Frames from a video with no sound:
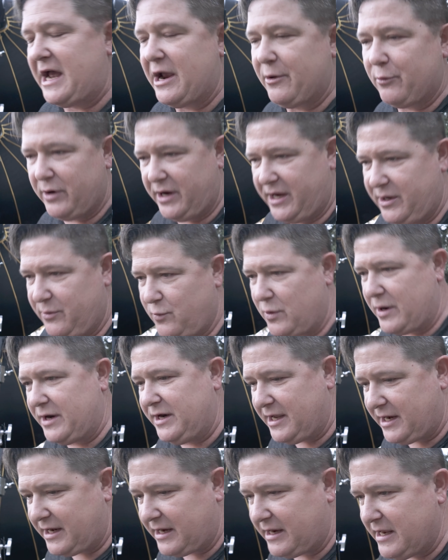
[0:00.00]
Irene
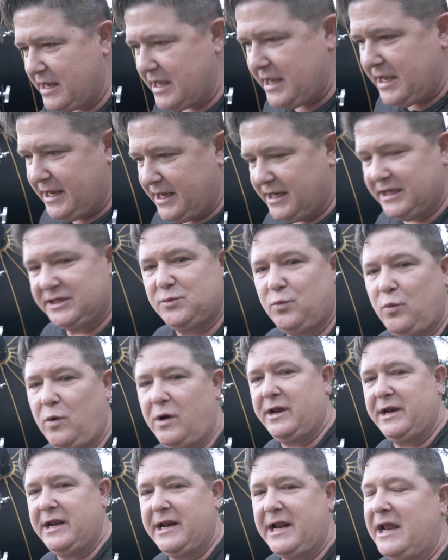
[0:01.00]
Rudnyk is
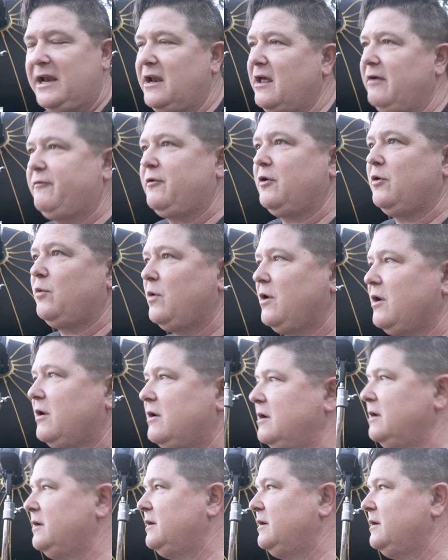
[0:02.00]
one, and I love her work.